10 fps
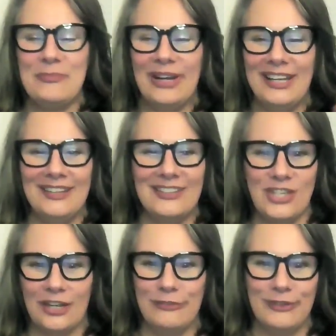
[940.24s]
But
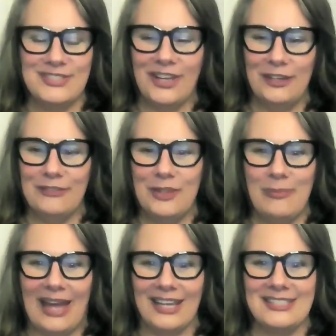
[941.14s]
Jennifer is kind of in the
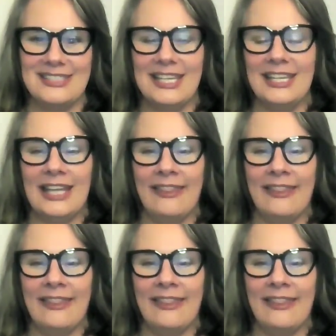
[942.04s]
back seat,